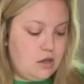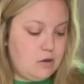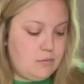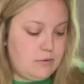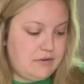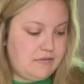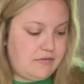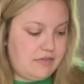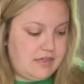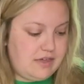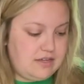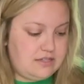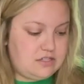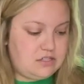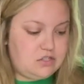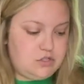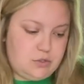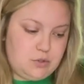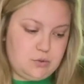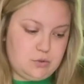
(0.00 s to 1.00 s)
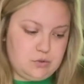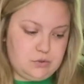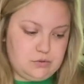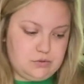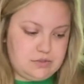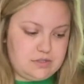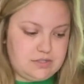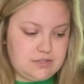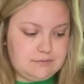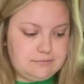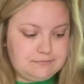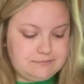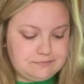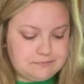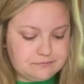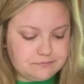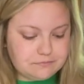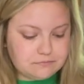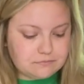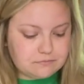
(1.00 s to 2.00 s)
with these tools.
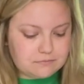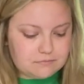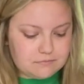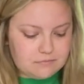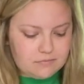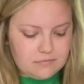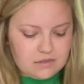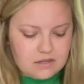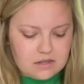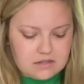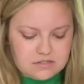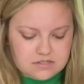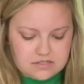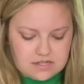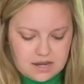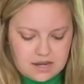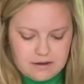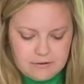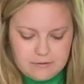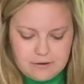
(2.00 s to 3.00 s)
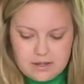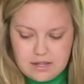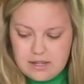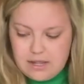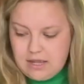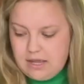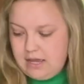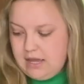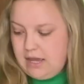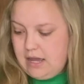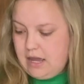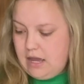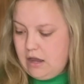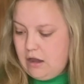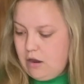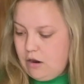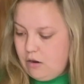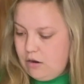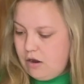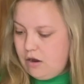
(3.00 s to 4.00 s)
So
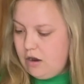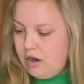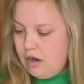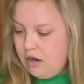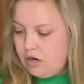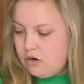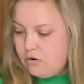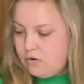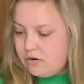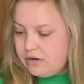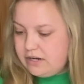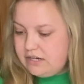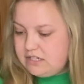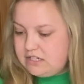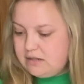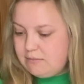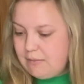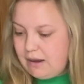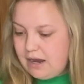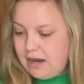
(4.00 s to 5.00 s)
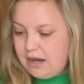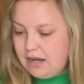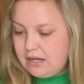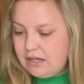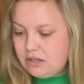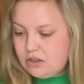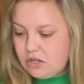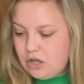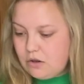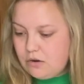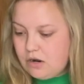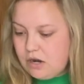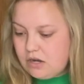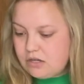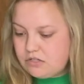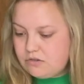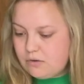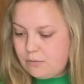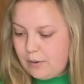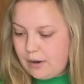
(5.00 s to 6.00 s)
according to my
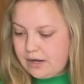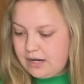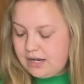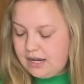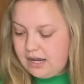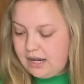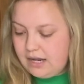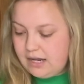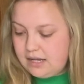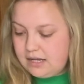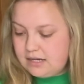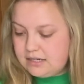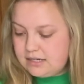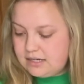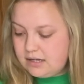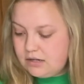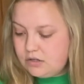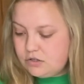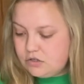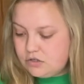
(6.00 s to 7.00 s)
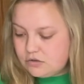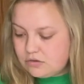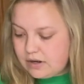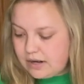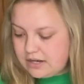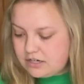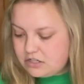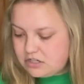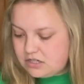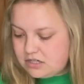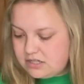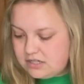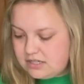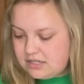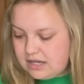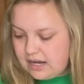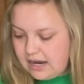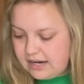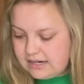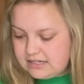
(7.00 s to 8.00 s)
low-cost robotic hand directions,
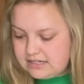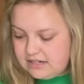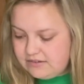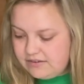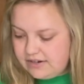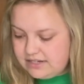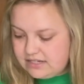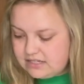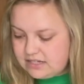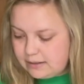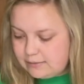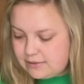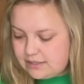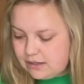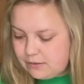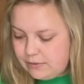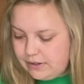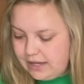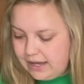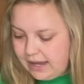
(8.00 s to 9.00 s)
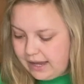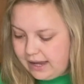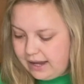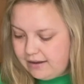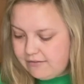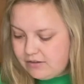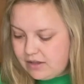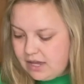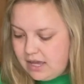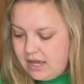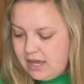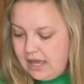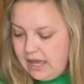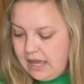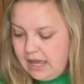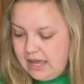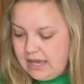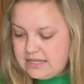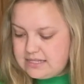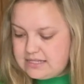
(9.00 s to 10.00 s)
the activity steps that we have,
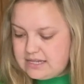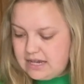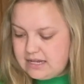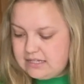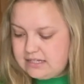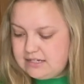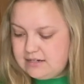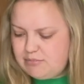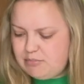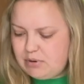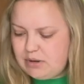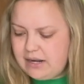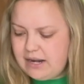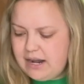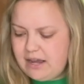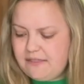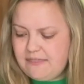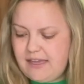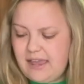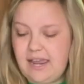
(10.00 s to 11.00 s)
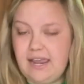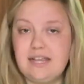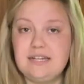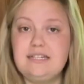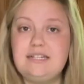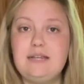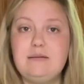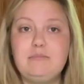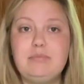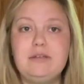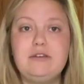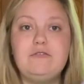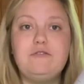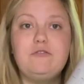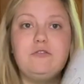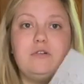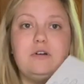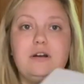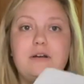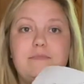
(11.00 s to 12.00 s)
it says to print out the hand template
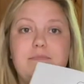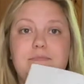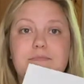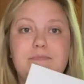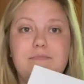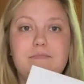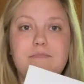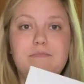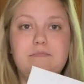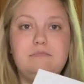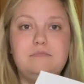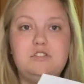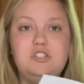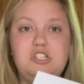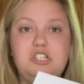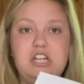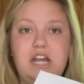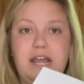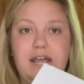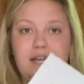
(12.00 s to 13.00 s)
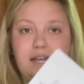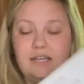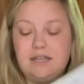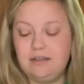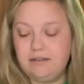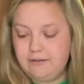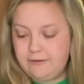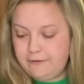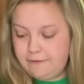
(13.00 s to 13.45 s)
form, check.